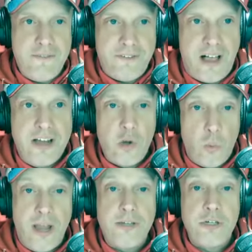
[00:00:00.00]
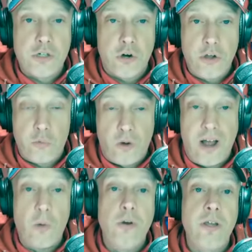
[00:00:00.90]
find a way to turn it
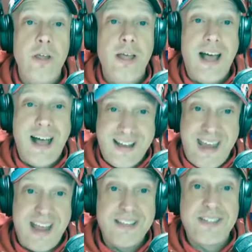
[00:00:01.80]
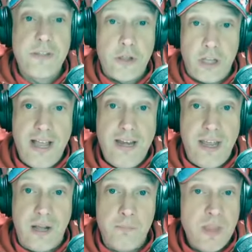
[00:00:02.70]
around against the
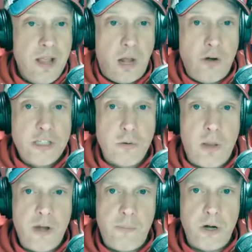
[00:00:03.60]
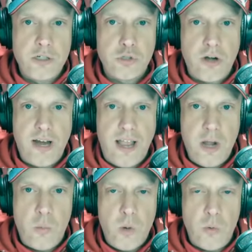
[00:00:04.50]
Lightning. All right, so coming up here straight
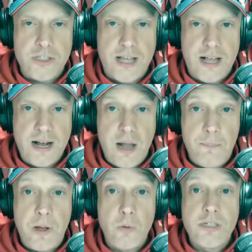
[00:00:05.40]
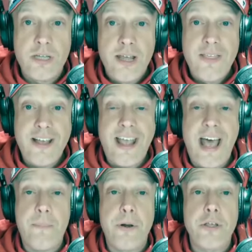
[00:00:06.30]
ahead, we will talk about the
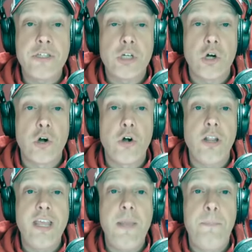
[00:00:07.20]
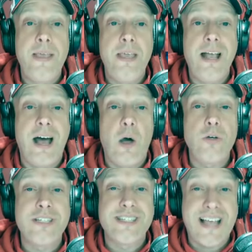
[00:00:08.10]
Capitals currently being
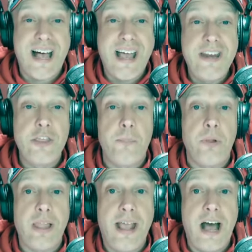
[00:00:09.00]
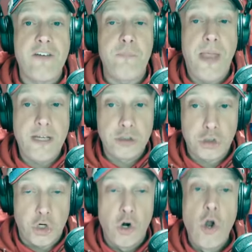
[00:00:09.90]
outside the playoff
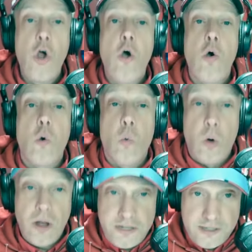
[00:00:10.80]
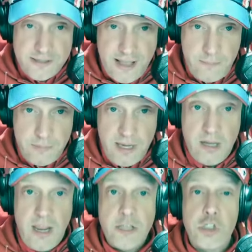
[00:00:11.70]
picture. What does that
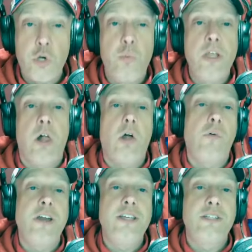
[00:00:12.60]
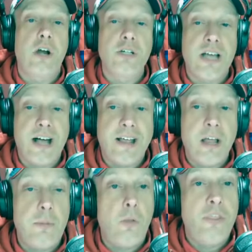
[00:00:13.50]
mean? And should we already start talking
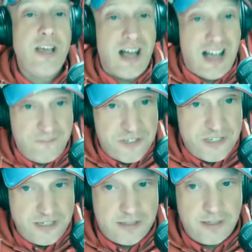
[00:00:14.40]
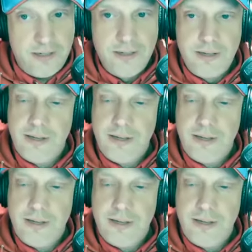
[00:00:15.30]
about the offseason?